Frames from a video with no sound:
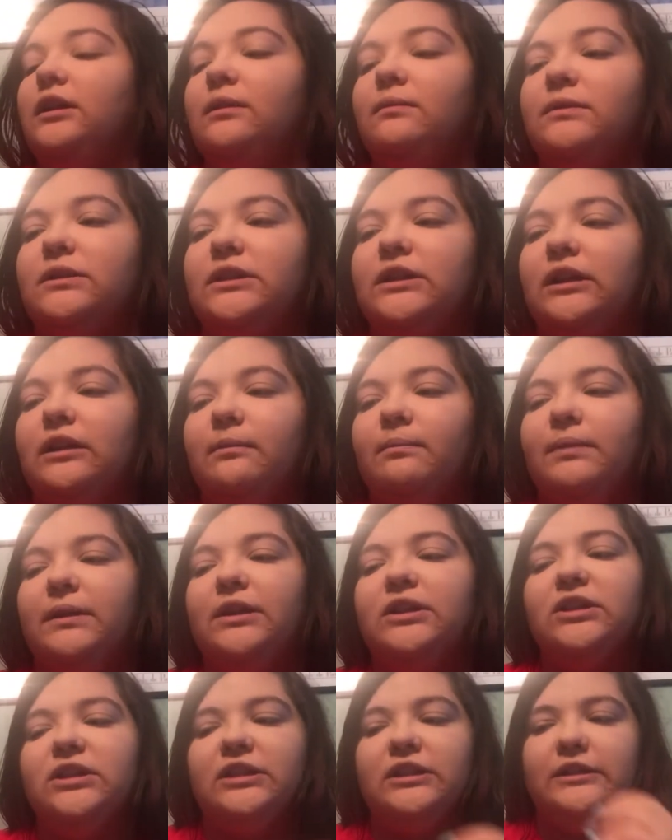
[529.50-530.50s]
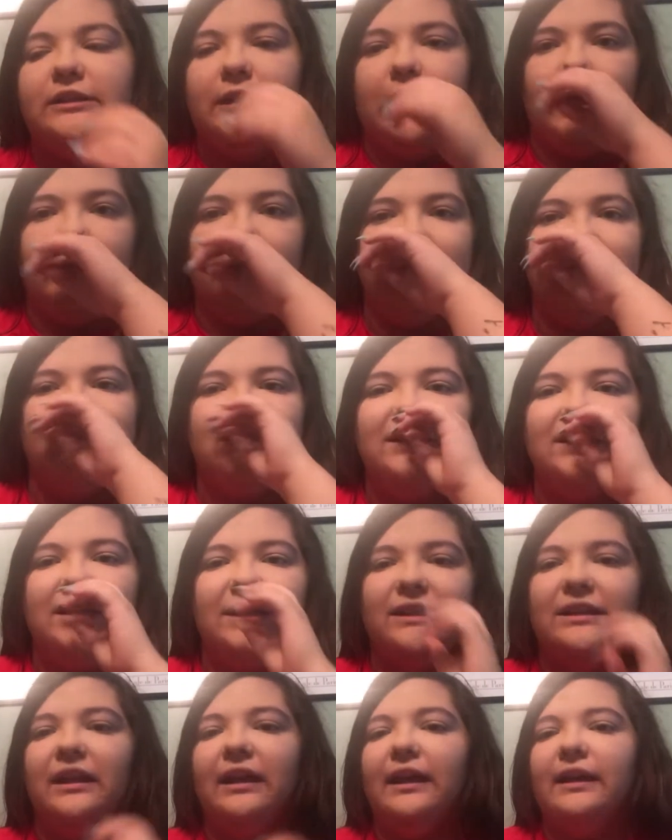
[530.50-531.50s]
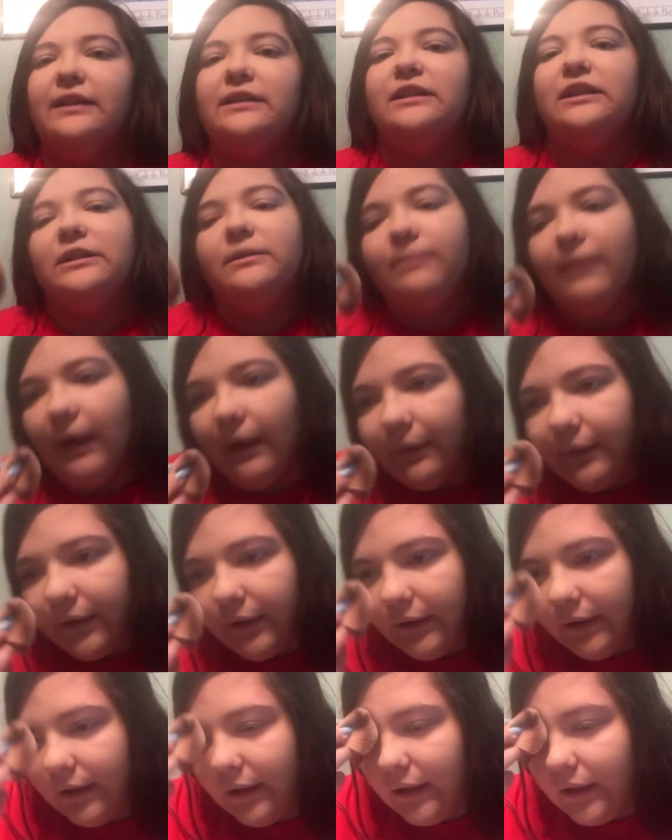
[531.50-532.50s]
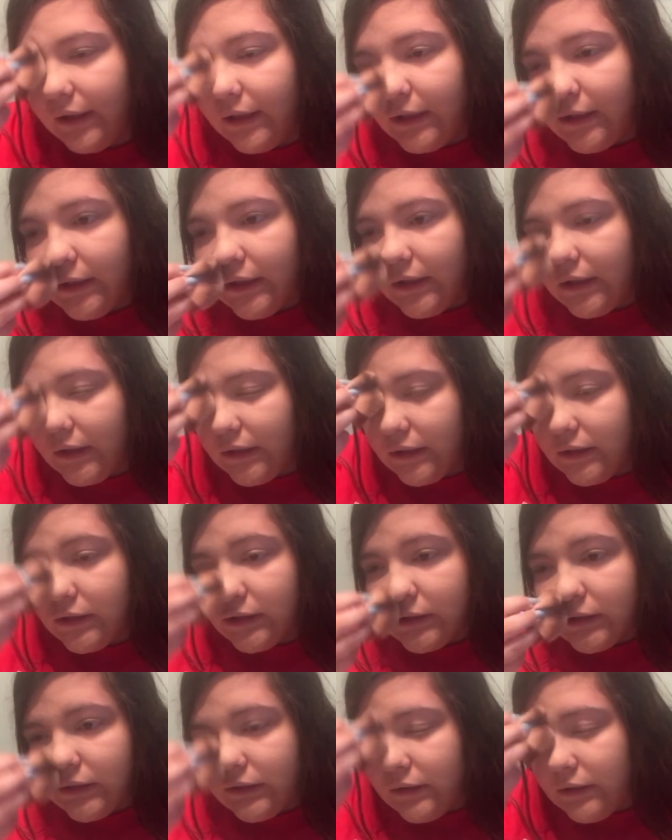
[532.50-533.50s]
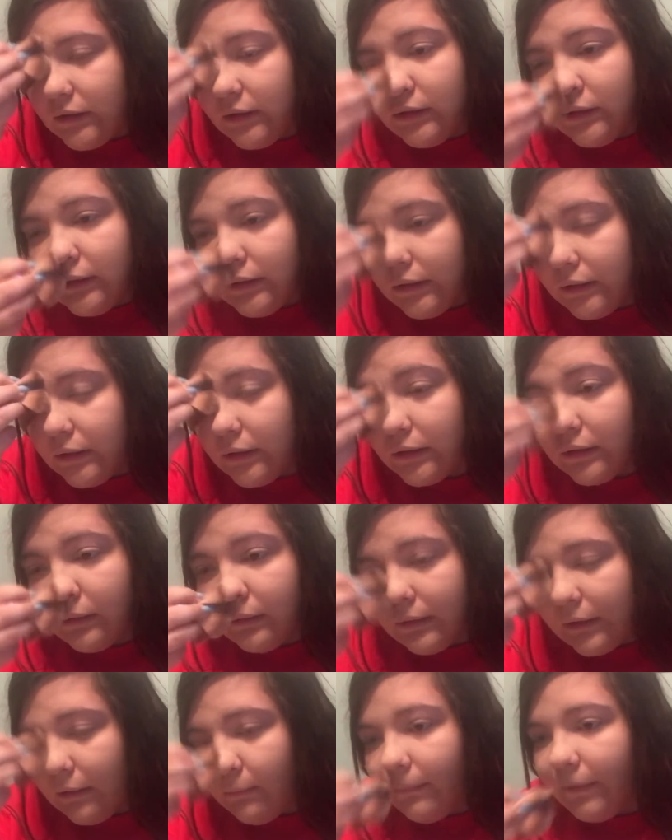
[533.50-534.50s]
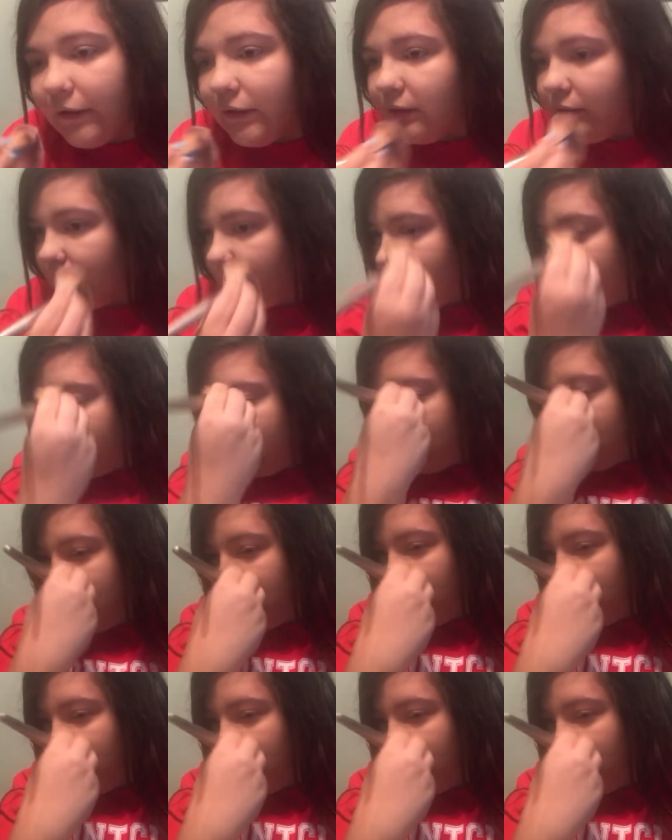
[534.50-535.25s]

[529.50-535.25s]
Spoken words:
I'm just gonna pinch the sides and take the excess powder, just go down my nose.